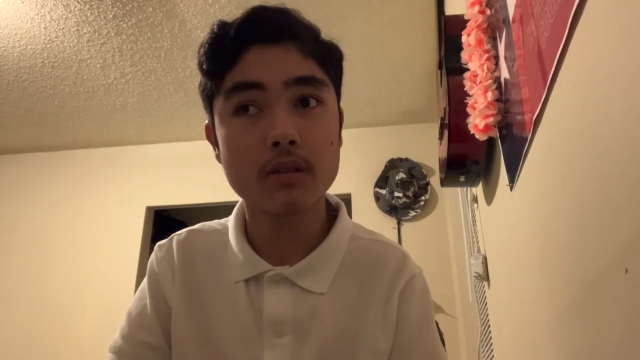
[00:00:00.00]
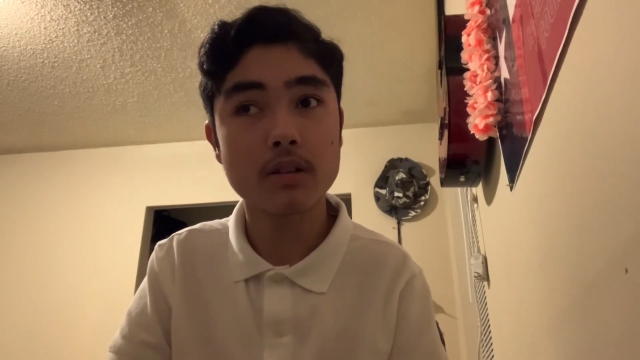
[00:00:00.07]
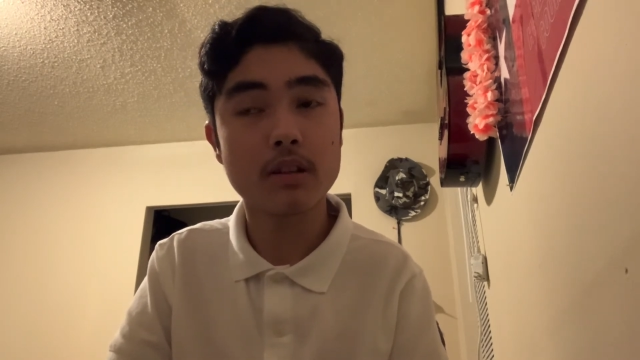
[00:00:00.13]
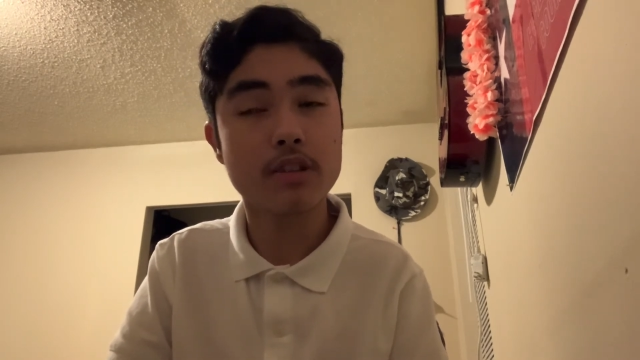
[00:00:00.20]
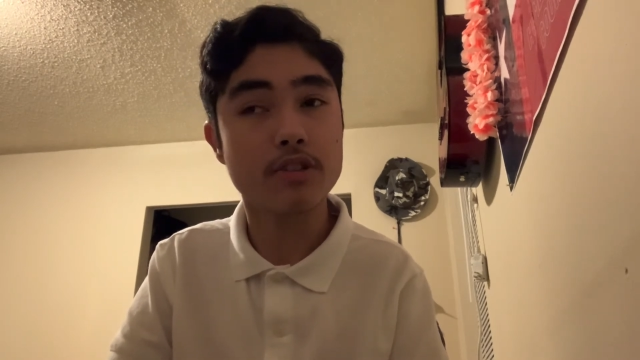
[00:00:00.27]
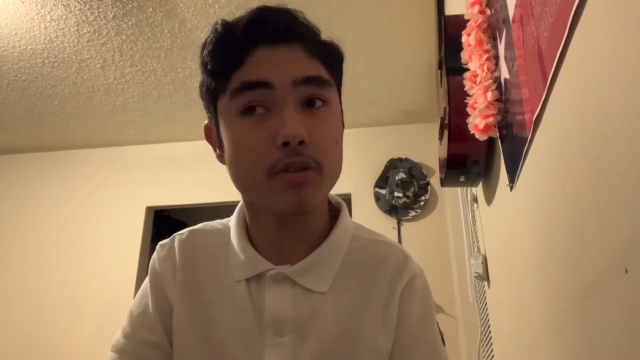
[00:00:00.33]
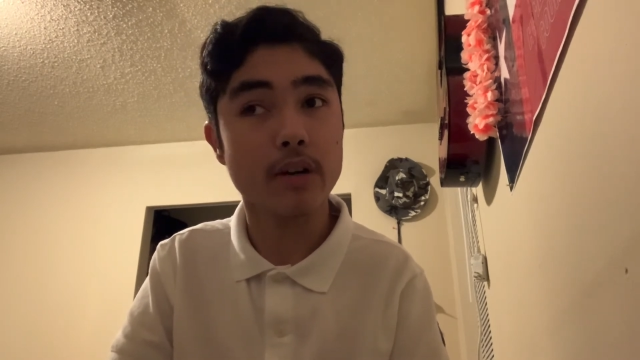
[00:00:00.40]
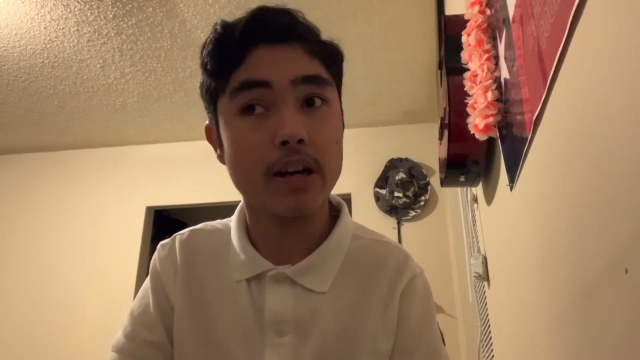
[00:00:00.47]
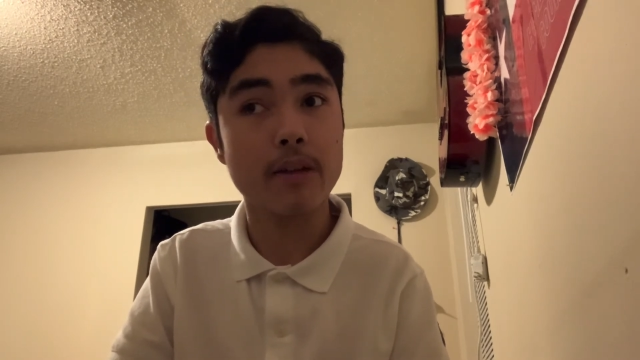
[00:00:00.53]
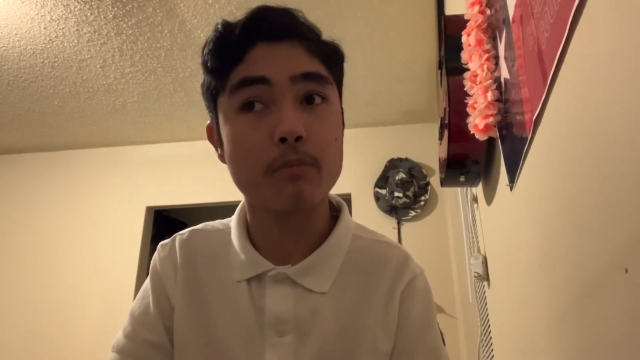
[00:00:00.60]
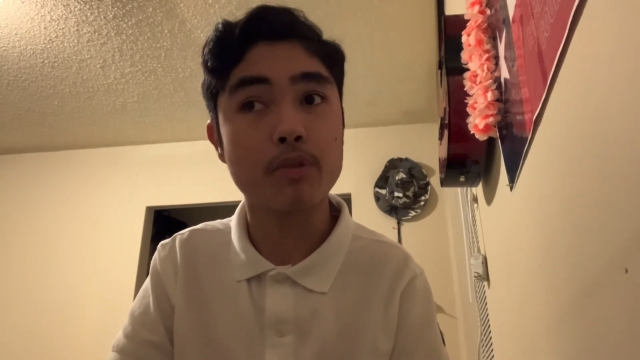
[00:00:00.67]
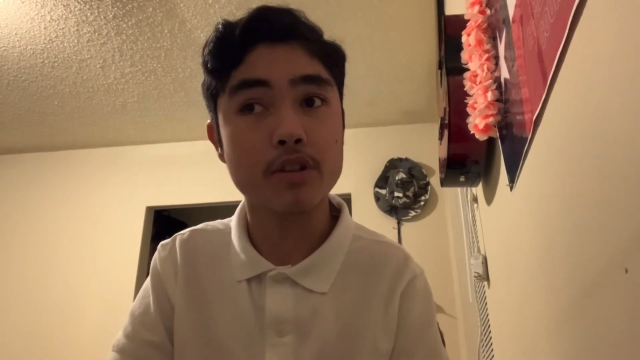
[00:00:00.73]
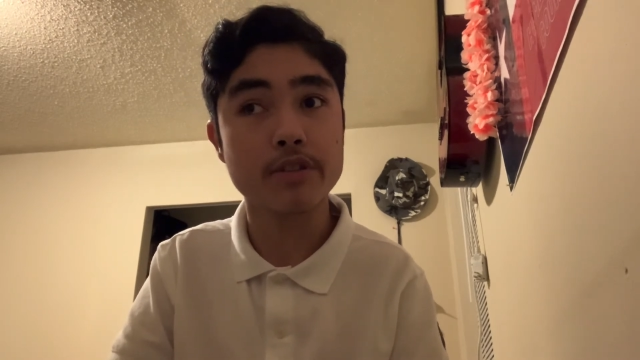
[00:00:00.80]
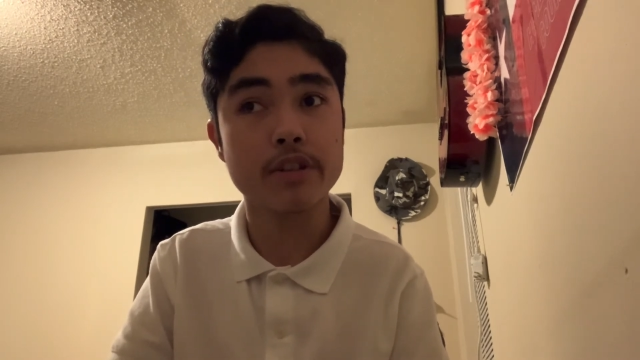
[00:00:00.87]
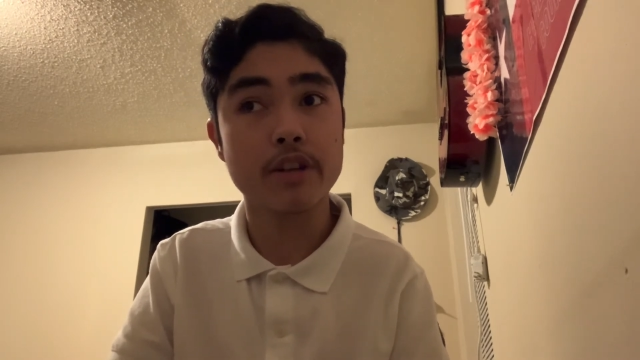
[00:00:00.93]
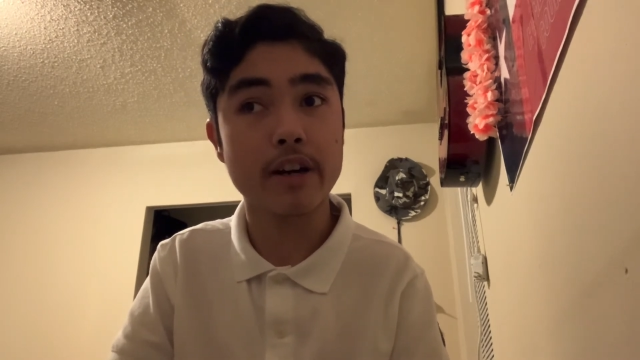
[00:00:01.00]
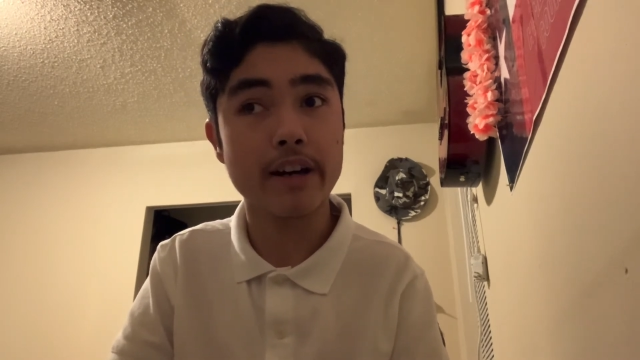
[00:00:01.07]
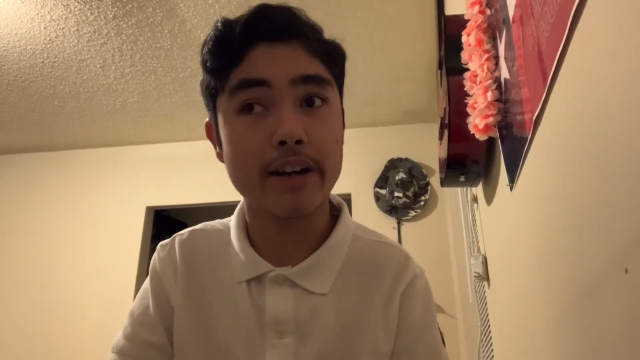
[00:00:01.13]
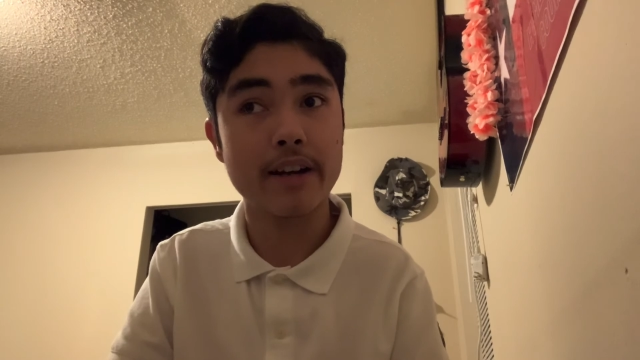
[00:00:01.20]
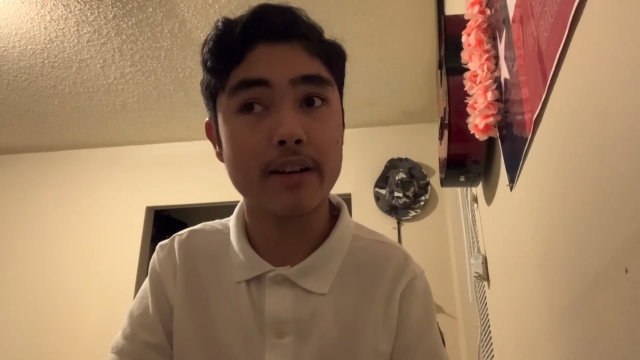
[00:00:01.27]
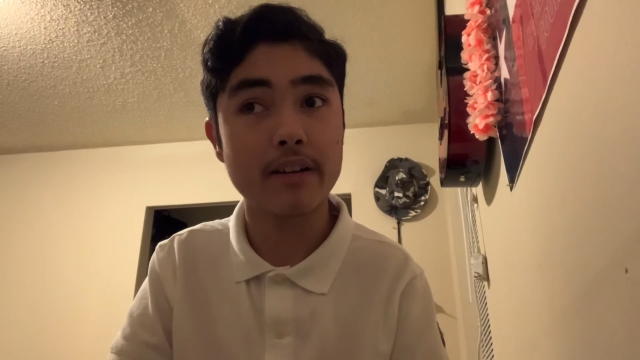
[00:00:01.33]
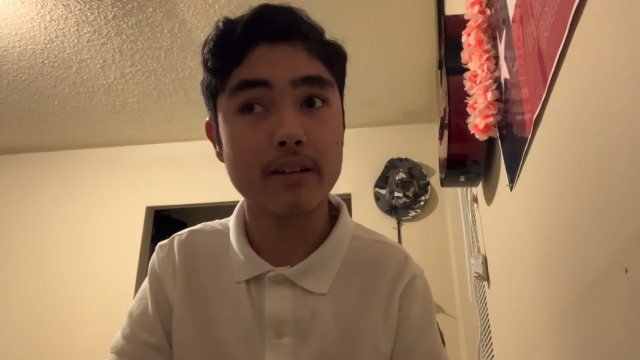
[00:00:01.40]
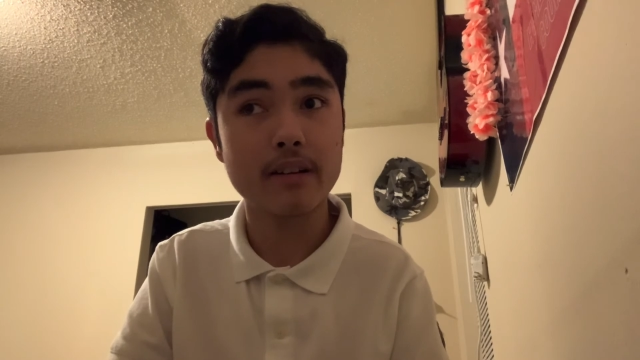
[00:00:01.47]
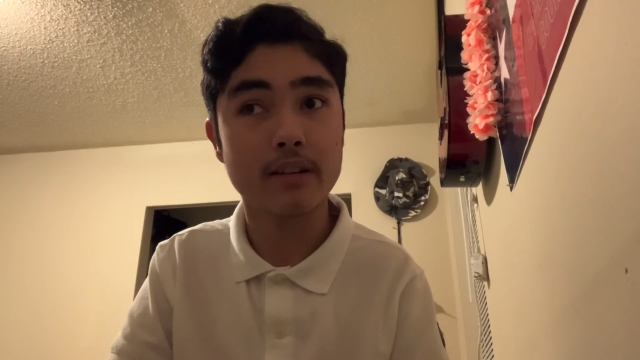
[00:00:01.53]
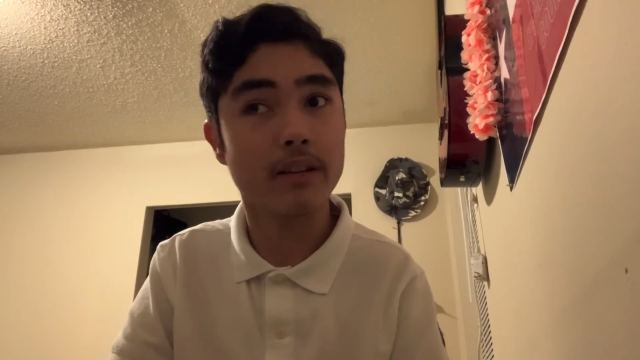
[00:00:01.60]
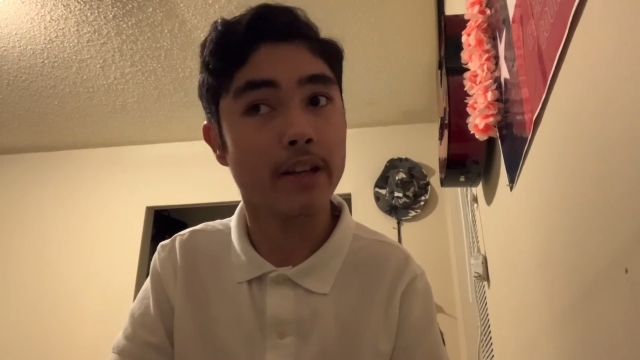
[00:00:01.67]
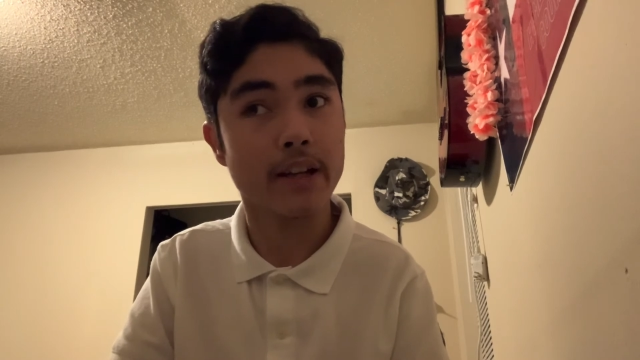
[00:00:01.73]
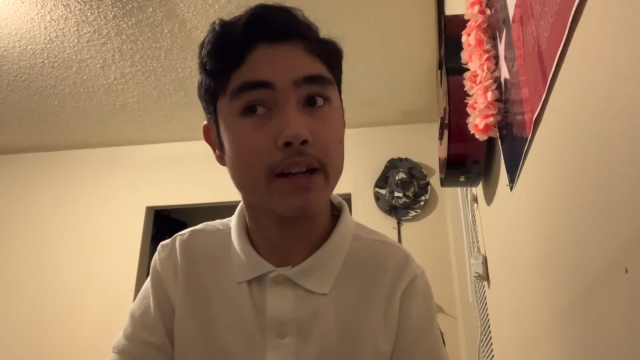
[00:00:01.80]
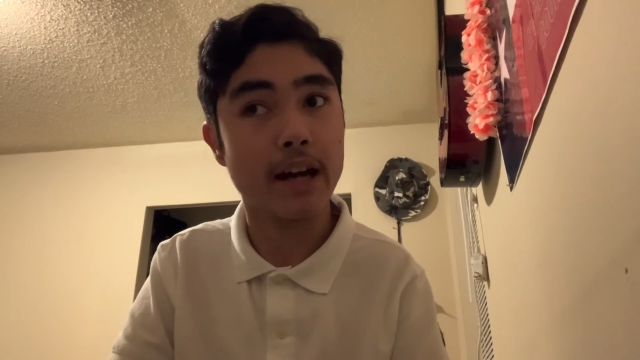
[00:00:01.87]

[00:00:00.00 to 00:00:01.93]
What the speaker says: So I appreciate God that